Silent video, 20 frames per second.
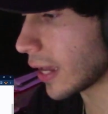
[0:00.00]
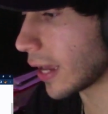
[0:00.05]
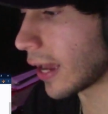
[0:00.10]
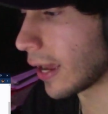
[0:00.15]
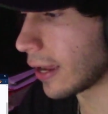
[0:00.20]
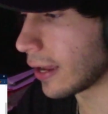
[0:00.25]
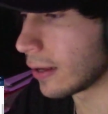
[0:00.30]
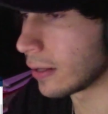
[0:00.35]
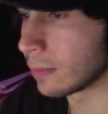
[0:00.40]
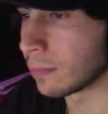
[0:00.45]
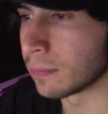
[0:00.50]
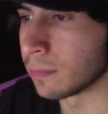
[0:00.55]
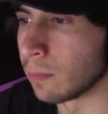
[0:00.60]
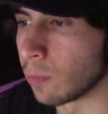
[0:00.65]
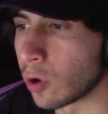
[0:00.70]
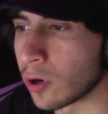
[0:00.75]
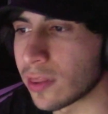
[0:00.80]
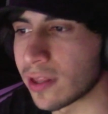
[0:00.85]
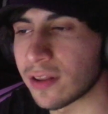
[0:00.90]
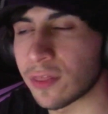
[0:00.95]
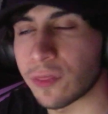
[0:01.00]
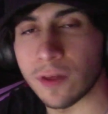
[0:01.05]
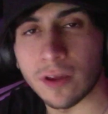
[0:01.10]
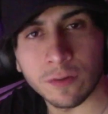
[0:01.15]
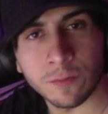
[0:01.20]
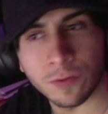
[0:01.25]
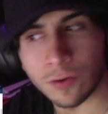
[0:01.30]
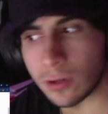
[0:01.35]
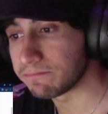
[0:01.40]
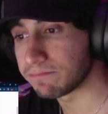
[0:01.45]
I am more than
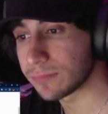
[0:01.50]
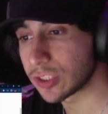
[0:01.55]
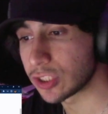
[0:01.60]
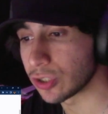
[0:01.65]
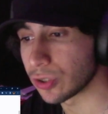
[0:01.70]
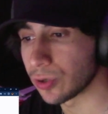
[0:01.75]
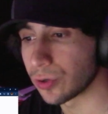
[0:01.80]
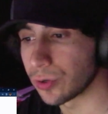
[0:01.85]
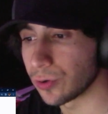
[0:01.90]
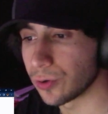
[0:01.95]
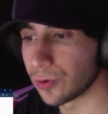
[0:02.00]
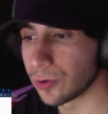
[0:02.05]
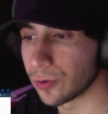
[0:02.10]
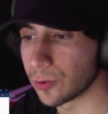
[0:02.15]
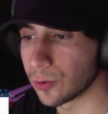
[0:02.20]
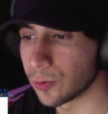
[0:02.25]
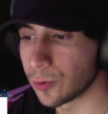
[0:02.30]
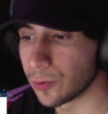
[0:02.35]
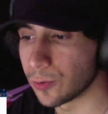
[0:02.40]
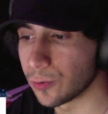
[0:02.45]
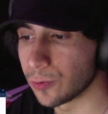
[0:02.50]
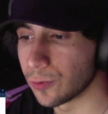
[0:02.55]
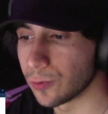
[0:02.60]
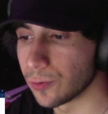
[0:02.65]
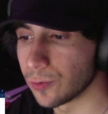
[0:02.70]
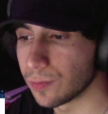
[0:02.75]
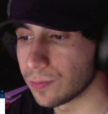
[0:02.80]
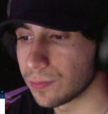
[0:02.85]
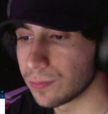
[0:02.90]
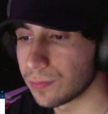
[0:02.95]
thankful.
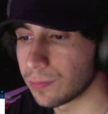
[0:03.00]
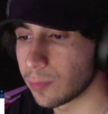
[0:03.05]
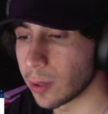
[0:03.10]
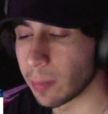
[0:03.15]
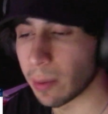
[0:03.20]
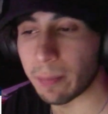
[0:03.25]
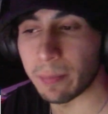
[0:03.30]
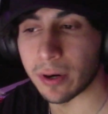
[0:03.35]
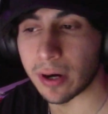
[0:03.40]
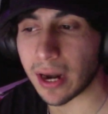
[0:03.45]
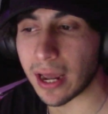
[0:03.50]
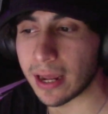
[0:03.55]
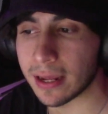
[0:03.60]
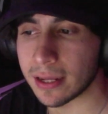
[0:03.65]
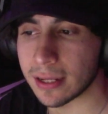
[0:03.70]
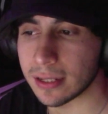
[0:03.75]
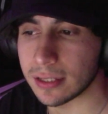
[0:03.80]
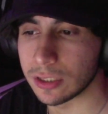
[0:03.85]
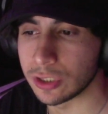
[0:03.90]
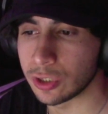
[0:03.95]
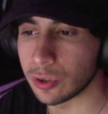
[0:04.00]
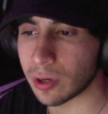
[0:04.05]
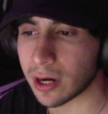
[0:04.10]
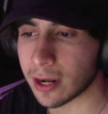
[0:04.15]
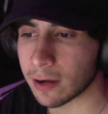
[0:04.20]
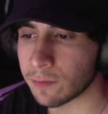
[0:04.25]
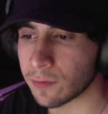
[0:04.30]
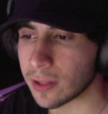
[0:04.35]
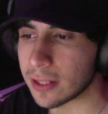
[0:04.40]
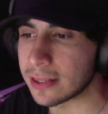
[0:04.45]
So remember, I you
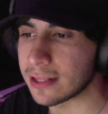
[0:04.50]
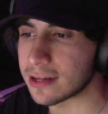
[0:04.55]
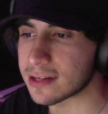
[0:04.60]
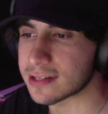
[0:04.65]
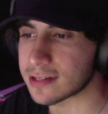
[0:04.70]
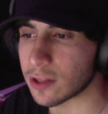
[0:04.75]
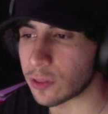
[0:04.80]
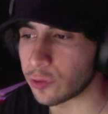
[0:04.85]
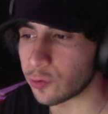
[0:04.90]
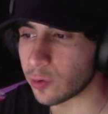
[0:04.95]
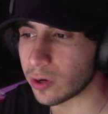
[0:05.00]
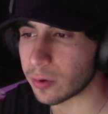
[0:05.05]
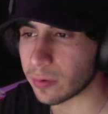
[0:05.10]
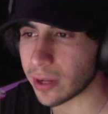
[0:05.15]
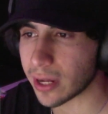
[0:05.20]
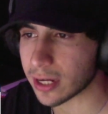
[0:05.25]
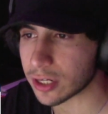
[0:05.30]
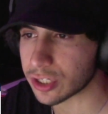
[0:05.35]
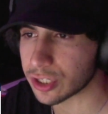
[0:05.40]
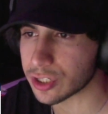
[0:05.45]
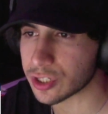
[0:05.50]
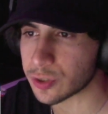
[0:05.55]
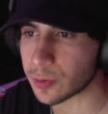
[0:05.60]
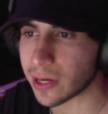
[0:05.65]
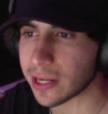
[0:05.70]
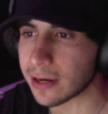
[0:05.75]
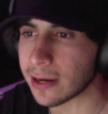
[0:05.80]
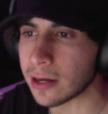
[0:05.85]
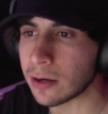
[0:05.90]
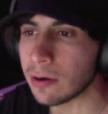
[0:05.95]
have these three reactions
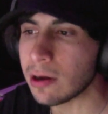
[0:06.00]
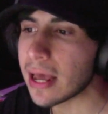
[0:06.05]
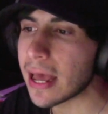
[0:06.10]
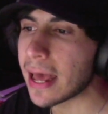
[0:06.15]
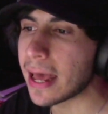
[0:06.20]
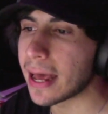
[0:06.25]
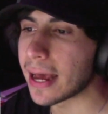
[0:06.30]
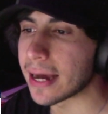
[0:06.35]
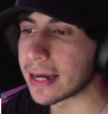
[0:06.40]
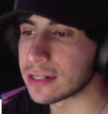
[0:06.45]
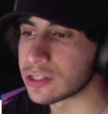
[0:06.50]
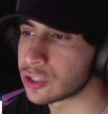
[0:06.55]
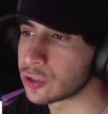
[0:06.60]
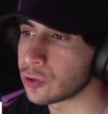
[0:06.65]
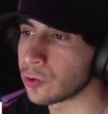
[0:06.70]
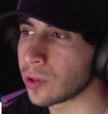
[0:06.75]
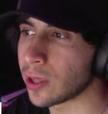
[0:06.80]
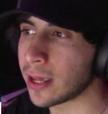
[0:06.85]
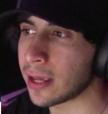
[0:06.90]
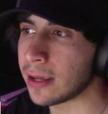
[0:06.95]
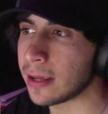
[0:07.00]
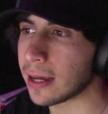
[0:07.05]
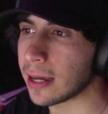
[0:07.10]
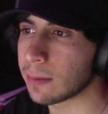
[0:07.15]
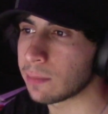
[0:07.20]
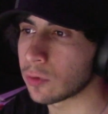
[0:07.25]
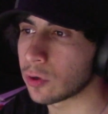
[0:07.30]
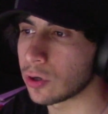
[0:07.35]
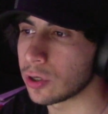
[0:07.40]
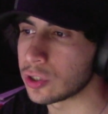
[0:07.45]
right now, and today
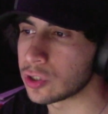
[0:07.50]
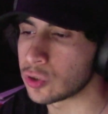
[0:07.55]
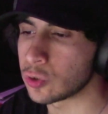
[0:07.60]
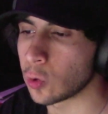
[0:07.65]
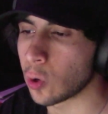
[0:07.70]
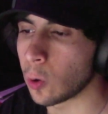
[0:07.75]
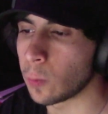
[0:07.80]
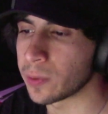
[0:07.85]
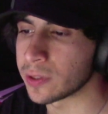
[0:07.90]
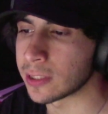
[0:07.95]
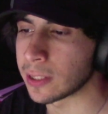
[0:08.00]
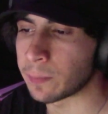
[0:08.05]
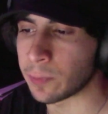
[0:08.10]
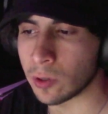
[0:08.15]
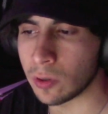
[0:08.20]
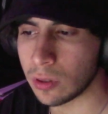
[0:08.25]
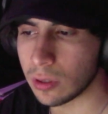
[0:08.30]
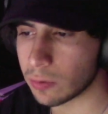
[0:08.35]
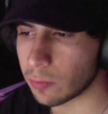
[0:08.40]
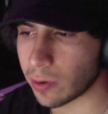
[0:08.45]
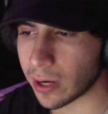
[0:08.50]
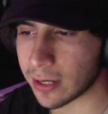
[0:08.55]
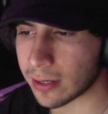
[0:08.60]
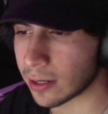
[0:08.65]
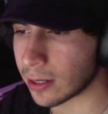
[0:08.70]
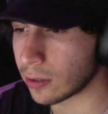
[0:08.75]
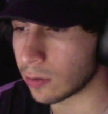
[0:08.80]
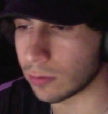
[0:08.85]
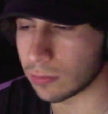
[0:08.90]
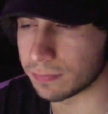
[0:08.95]
I'm going to open the poll. Right
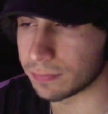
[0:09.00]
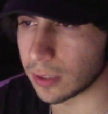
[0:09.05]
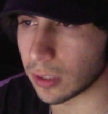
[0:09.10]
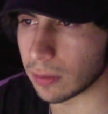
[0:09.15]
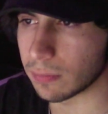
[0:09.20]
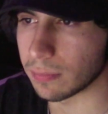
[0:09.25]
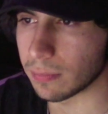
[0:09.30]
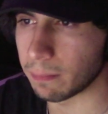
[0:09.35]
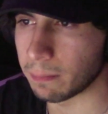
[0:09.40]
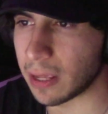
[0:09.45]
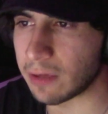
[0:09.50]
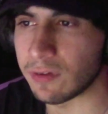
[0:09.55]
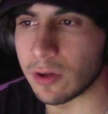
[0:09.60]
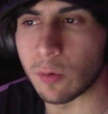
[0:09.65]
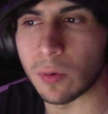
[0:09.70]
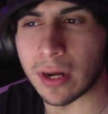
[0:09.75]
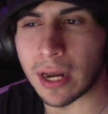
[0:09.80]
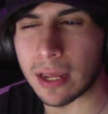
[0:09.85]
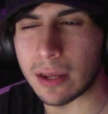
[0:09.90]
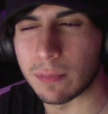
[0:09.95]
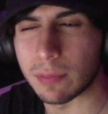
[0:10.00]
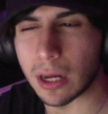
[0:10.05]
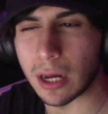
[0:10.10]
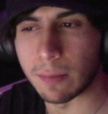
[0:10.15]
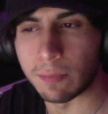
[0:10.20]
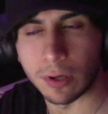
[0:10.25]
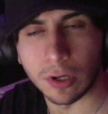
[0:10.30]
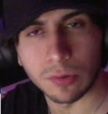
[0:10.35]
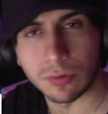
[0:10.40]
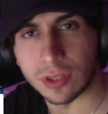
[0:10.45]
now, uh, maybe when I
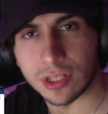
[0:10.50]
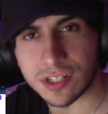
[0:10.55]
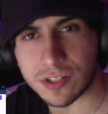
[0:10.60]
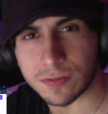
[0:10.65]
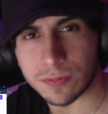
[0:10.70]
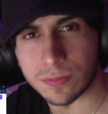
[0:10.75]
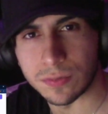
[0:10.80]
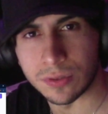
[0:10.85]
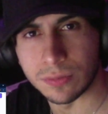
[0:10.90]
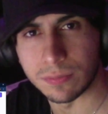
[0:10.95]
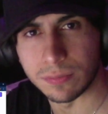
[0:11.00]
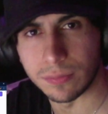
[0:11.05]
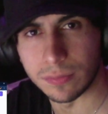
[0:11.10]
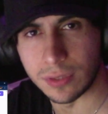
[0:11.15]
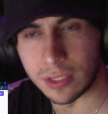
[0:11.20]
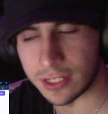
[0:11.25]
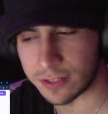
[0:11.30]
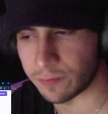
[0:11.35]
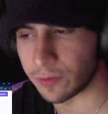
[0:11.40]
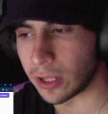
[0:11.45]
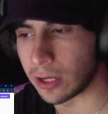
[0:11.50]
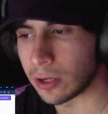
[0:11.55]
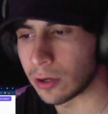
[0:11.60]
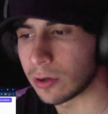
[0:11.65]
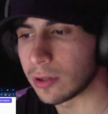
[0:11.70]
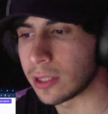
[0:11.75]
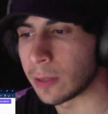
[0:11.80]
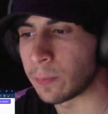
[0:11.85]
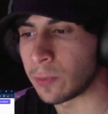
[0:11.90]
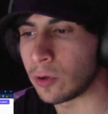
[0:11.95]
upload this this
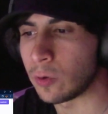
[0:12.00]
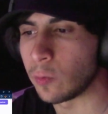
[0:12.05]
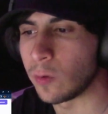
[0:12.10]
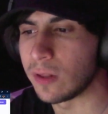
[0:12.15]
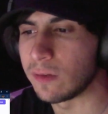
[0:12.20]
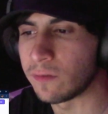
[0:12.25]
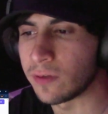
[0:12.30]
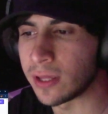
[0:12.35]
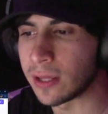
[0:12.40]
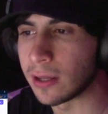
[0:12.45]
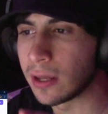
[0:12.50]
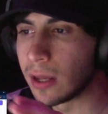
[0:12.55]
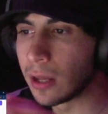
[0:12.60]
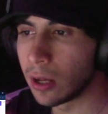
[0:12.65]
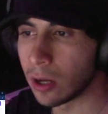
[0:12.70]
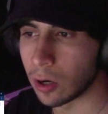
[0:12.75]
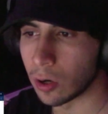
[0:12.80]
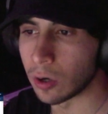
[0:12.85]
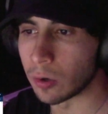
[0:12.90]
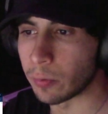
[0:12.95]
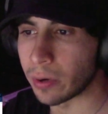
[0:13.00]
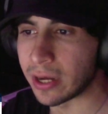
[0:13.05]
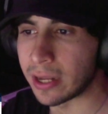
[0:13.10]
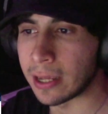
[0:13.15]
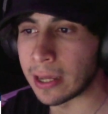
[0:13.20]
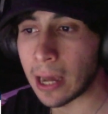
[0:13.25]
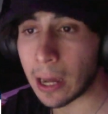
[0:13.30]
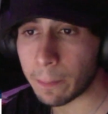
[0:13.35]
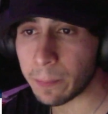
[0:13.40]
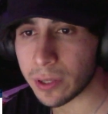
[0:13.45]
video, the poll will be
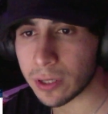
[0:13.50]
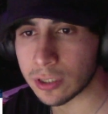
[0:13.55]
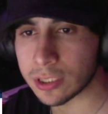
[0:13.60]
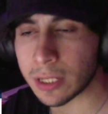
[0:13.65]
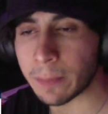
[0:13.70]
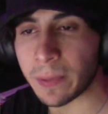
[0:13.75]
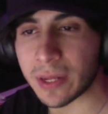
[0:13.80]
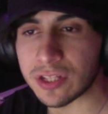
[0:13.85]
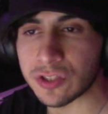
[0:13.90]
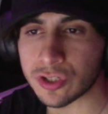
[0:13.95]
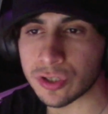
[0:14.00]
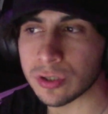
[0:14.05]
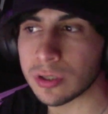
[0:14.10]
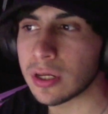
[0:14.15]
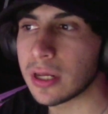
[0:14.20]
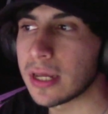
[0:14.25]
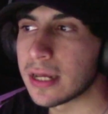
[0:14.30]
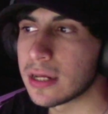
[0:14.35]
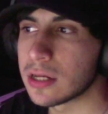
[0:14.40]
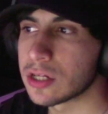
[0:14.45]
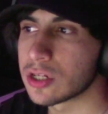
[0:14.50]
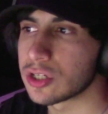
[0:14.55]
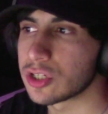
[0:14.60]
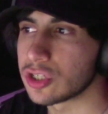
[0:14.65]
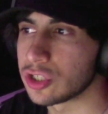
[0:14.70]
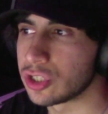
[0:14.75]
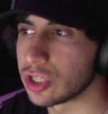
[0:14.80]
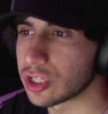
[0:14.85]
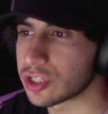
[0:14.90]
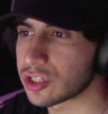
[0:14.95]
already up on the Patreon
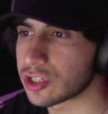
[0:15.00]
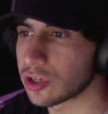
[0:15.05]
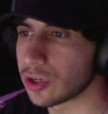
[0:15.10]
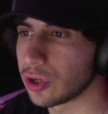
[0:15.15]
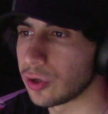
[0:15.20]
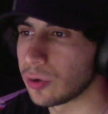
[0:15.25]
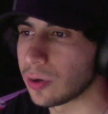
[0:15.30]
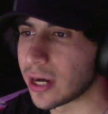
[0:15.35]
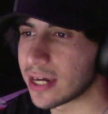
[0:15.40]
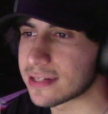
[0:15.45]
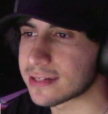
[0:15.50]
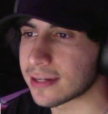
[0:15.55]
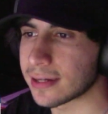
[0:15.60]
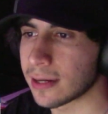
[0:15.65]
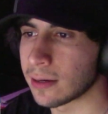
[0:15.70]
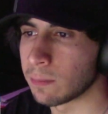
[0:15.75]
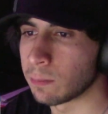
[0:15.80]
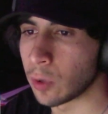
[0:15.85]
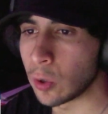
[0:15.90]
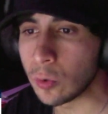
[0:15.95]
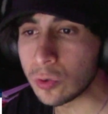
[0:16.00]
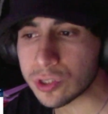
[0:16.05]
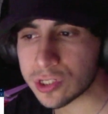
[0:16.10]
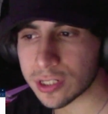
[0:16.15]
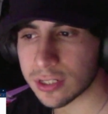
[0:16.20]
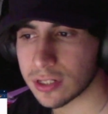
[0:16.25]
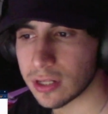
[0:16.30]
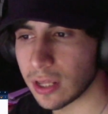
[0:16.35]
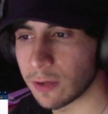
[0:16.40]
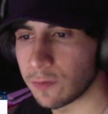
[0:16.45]
just so you guys can
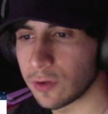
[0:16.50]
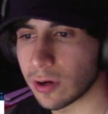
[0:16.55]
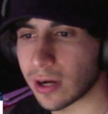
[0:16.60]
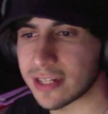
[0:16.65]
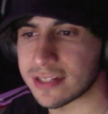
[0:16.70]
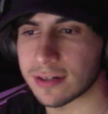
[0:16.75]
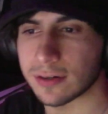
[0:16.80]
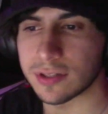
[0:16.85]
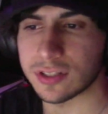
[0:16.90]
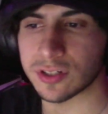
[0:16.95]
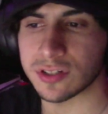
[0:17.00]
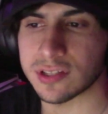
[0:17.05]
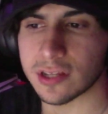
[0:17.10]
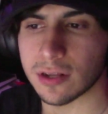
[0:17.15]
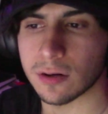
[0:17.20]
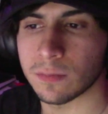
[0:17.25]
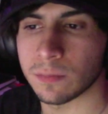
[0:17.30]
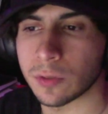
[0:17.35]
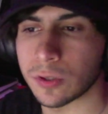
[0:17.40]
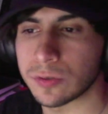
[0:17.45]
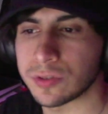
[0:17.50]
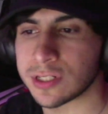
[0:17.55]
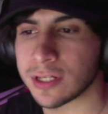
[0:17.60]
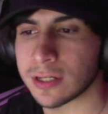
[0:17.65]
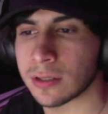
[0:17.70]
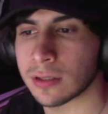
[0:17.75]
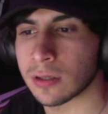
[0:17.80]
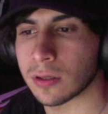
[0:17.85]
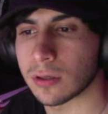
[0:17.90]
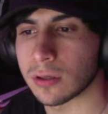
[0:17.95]
vote if you guys are interested on
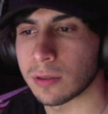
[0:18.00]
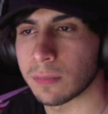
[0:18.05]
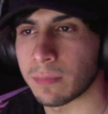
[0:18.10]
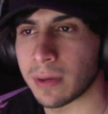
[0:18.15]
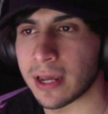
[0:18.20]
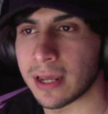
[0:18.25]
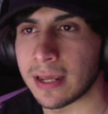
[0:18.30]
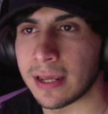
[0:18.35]
voting on my